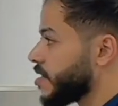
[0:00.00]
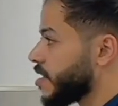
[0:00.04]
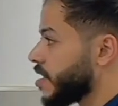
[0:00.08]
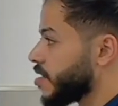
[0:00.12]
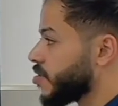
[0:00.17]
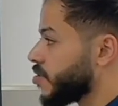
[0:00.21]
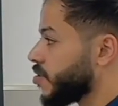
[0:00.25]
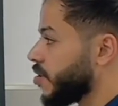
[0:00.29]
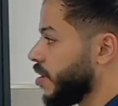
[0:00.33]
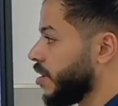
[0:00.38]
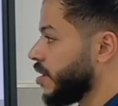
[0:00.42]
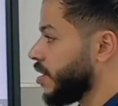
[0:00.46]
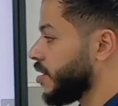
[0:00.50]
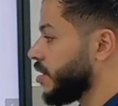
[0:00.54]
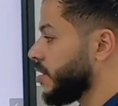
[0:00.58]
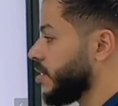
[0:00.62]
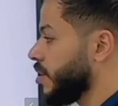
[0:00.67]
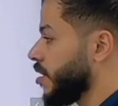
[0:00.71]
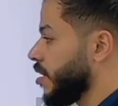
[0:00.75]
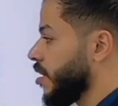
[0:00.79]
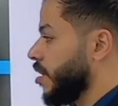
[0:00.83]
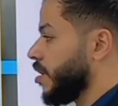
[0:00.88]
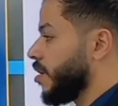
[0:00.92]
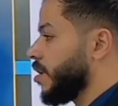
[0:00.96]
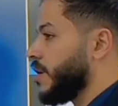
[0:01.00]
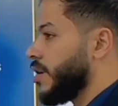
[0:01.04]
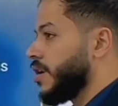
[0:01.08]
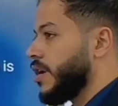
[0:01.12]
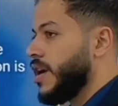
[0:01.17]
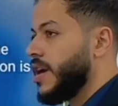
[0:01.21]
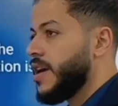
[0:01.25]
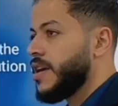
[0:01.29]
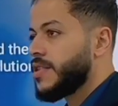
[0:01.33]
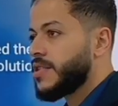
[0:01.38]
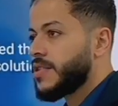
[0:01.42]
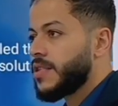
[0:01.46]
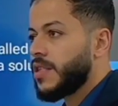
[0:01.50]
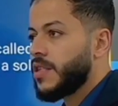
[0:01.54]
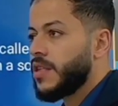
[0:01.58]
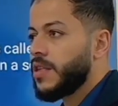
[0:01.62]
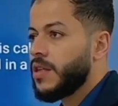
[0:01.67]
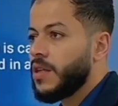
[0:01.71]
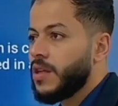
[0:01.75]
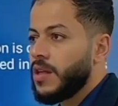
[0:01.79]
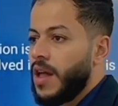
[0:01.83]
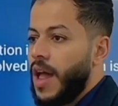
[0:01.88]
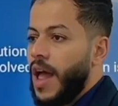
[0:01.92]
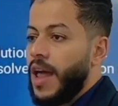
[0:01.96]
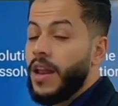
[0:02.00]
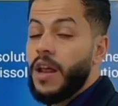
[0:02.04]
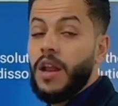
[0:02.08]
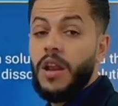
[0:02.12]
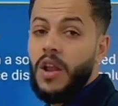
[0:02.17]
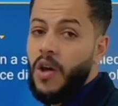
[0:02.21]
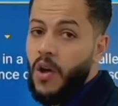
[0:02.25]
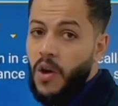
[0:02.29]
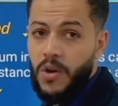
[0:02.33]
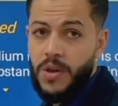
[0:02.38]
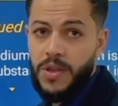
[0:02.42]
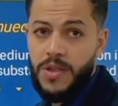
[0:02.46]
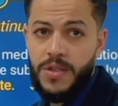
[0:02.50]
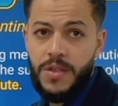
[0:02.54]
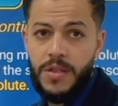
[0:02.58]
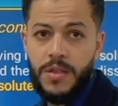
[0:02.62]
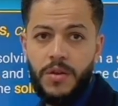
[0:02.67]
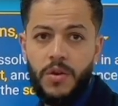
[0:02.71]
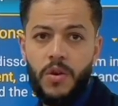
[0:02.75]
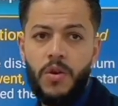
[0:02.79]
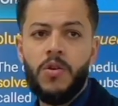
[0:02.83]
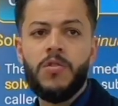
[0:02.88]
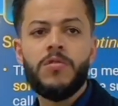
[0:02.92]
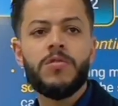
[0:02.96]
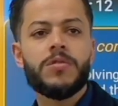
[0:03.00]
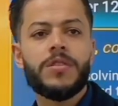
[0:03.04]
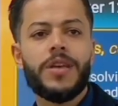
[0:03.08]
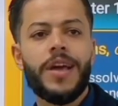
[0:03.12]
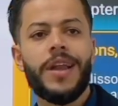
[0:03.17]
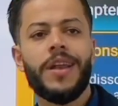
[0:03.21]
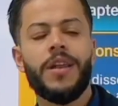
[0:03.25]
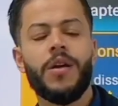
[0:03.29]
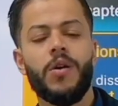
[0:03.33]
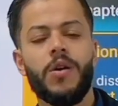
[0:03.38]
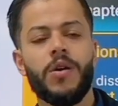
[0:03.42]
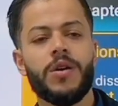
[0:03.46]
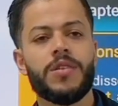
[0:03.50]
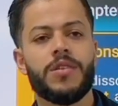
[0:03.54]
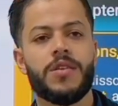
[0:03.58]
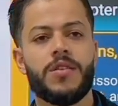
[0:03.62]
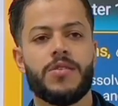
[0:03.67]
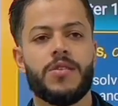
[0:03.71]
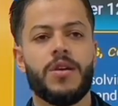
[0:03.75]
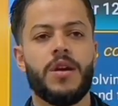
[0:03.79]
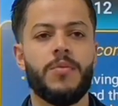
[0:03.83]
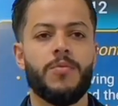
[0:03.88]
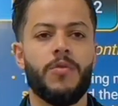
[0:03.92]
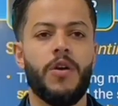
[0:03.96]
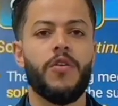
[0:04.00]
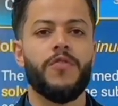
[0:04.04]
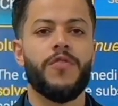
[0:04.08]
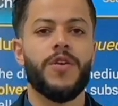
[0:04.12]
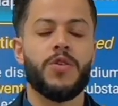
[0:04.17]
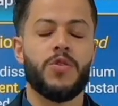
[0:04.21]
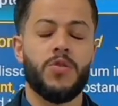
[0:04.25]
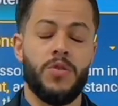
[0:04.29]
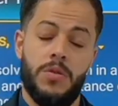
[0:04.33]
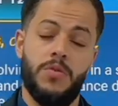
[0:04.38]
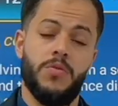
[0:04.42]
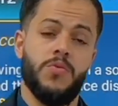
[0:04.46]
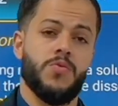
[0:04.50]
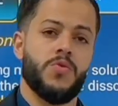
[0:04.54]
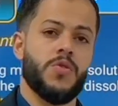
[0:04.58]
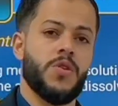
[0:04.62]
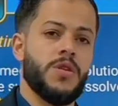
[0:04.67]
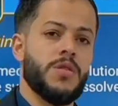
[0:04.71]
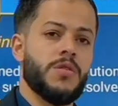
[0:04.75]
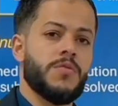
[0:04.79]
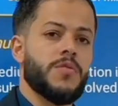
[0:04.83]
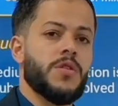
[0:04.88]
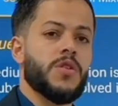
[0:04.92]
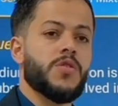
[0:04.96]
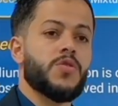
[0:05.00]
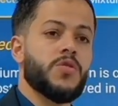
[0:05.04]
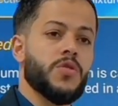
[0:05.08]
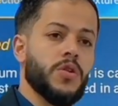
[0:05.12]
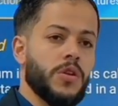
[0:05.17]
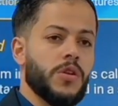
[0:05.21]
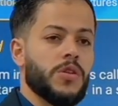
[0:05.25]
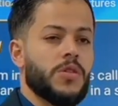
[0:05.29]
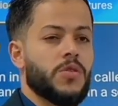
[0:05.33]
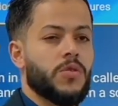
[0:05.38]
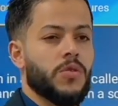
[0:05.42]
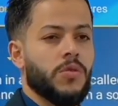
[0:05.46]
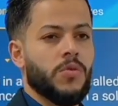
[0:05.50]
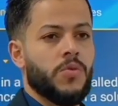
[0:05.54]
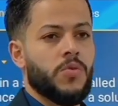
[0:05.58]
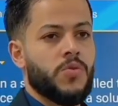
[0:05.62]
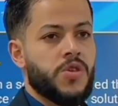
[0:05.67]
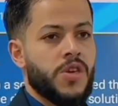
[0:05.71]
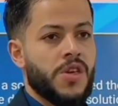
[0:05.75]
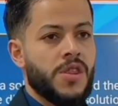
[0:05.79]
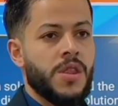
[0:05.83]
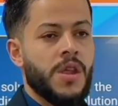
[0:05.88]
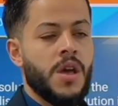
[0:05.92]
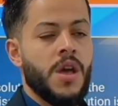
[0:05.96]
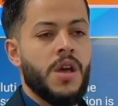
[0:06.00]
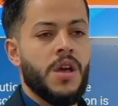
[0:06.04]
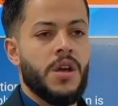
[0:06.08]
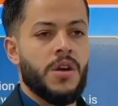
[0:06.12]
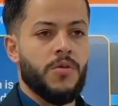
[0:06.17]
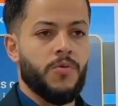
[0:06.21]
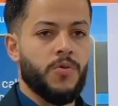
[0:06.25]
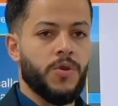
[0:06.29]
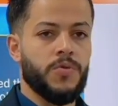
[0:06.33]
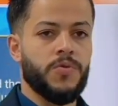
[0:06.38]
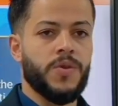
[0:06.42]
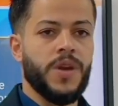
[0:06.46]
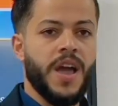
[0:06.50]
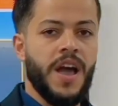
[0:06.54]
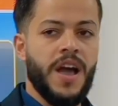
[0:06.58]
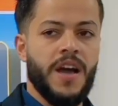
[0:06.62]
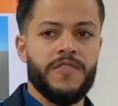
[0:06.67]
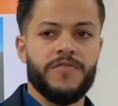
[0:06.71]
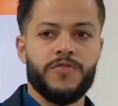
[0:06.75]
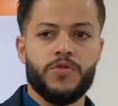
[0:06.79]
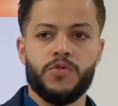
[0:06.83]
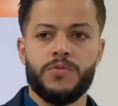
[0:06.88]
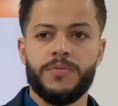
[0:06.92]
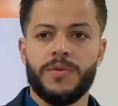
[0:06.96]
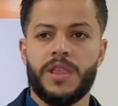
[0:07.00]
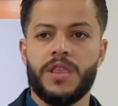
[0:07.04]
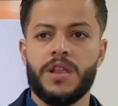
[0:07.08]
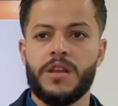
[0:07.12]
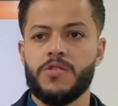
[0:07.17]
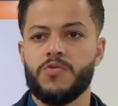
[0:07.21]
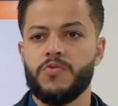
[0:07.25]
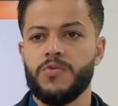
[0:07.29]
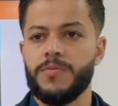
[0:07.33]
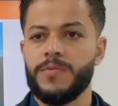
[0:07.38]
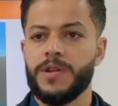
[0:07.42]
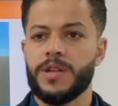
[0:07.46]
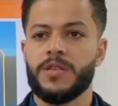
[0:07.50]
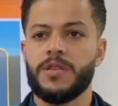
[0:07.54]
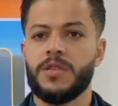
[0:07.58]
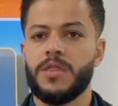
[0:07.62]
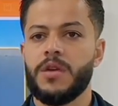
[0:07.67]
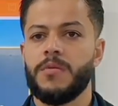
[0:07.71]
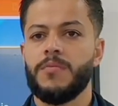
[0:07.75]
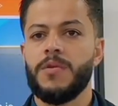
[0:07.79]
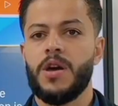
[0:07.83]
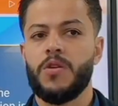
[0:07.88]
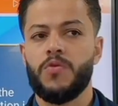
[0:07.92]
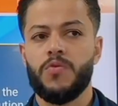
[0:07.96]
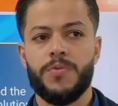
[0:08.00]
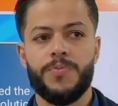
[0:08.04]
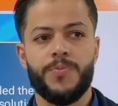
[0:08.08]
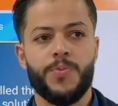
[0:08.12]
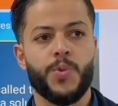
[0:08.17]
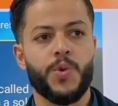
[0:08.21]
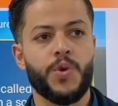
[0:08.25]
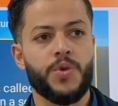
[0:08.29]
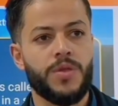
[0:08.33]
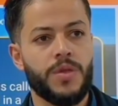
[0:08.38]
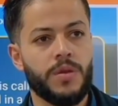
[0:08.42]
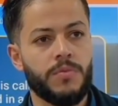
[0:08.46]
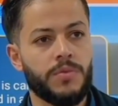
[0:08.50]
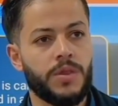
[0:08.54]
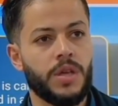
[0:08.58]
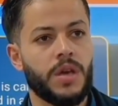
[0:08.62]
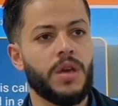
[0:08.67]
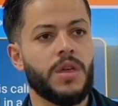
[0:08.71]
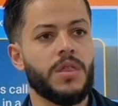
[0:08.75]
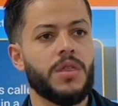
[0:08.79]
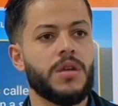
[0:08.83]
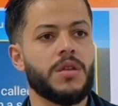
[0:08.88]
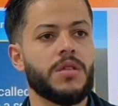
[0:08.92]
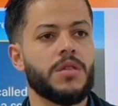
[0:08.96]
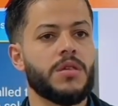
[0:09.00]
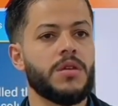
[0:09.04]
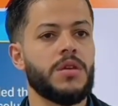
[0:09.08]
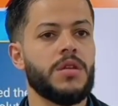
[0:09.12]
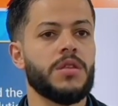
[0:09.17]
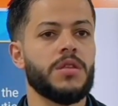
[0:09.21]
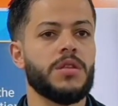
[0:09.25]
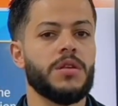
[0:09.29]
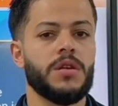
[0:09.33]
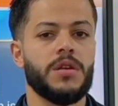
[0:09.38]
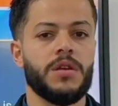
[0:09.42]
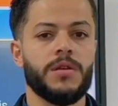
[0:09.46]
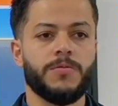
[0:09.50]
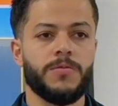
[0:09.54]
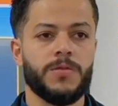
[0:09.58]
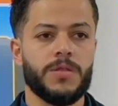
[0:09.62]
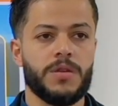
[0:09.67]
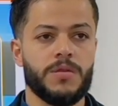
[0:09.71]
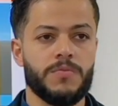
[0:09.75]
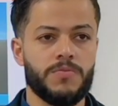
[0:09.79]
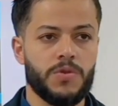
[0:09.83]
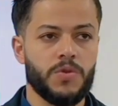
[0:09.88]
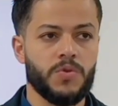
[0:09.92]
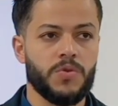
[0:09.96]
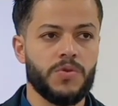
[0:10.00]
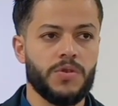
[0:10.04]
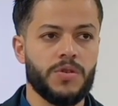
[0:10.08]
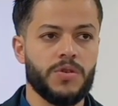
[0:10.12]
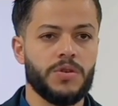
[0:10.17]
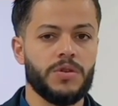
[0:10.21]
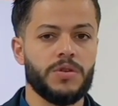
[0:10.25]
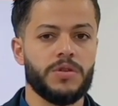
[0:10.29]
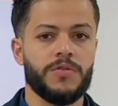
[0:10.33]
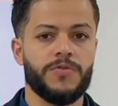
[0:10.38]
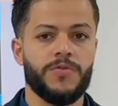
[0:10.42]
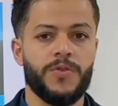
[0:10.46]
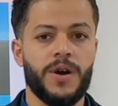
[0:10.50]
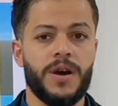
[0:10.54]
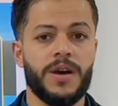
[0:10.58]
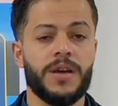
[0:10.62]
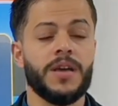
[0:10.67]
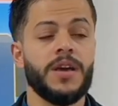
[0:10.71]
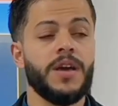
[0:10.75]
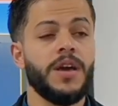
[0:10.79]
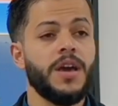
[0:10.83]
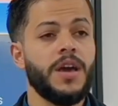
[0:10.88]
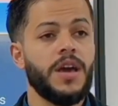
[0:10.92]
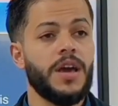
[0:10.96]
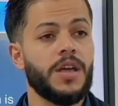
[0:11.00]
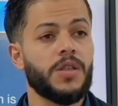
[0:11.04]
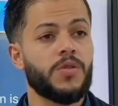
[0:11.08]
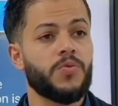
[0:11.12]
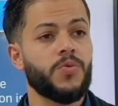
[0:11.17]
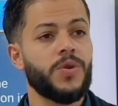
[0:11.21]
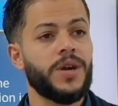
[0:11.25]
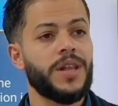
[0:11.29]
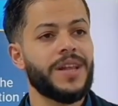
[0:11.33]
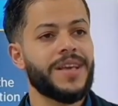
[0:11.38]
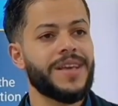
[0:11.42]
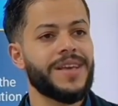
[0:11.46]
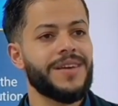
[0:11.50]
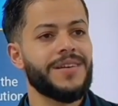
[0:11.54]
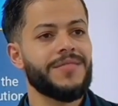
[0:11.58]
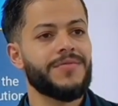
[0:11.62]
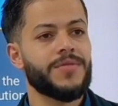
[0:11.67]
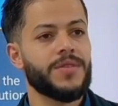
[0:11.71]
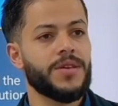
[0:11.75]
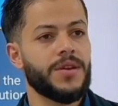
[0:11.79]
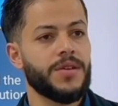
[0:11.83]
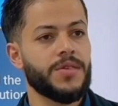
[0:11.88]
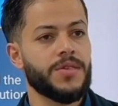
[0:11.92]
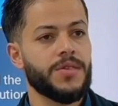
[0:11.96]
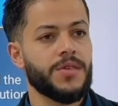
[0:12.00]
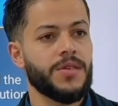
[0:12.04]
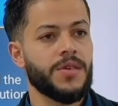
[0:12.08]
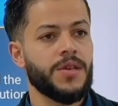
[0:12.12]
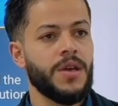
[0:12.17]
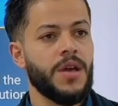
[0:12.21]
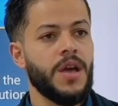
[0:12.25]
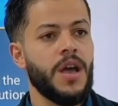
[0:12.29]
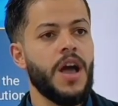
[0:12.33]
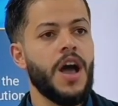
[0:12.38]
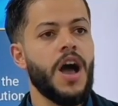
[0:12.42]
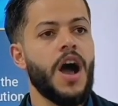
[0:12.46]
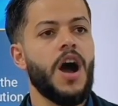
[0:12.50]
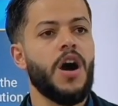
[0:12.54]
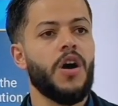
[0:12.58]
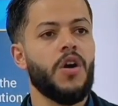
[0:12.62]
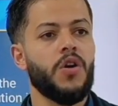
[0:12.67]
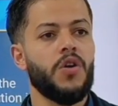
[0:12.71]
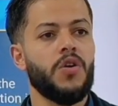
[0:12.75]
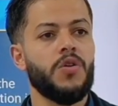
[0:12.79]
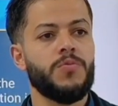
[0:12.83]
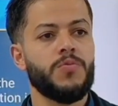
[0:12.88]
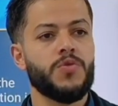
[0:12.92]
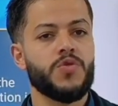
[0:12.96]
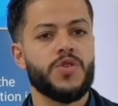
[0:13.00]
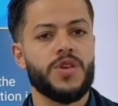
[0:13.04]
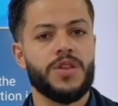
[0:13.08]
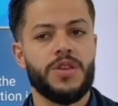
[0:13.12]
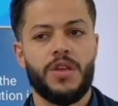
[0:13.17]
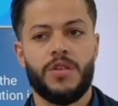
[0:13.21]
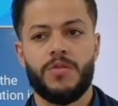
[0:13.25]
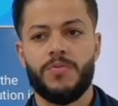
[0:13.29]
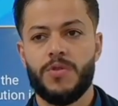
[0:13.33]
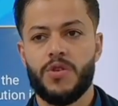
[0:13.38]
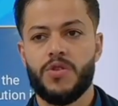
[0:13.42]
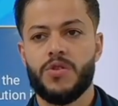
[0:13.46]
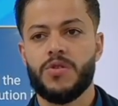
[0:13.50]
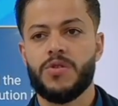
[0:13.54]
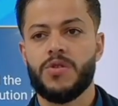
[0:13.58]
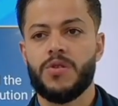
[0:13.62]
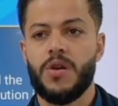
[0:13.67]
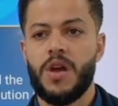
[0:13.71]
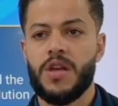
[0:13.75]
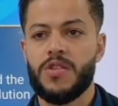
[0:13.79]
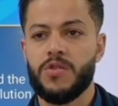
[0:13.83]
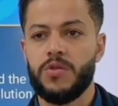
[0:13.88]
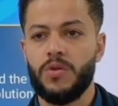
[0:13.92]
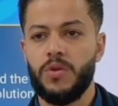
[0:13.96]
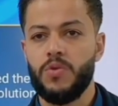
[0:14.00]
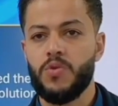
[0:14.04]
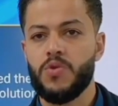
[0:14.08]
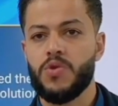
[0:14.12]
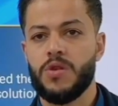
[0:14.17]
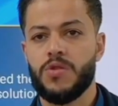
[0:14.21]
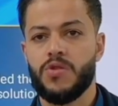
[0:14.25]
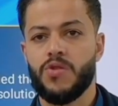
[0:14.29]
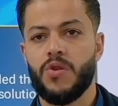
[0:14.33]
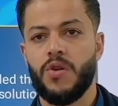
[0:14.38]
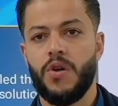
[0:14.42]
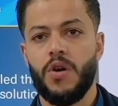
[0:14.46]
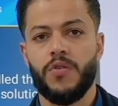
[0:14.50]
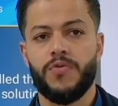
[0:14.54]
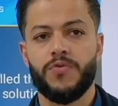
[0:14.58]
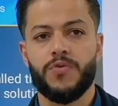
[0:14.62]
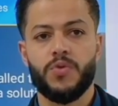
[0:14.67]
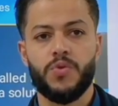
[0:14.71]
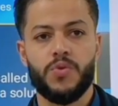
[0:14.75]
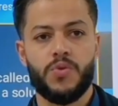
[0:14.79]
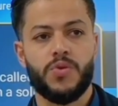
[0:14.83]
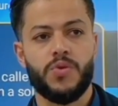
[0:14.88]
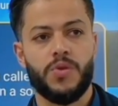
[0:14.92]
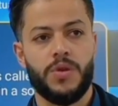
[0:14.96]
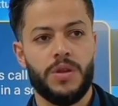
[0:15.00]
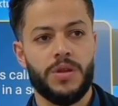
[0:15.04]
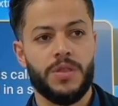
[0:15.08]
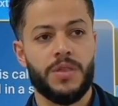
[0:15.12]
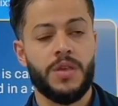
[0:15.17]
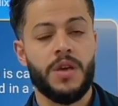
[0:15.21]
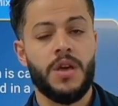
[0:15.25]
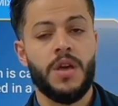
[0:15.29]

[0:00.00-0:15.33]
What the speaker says: a solid, is an alloys. All the alloys is type of a solution, solid solution. When we have two metals, we melted them and we put them together, then left them to solidify. It will gives us a homogeneous mixture, a solution of two solids.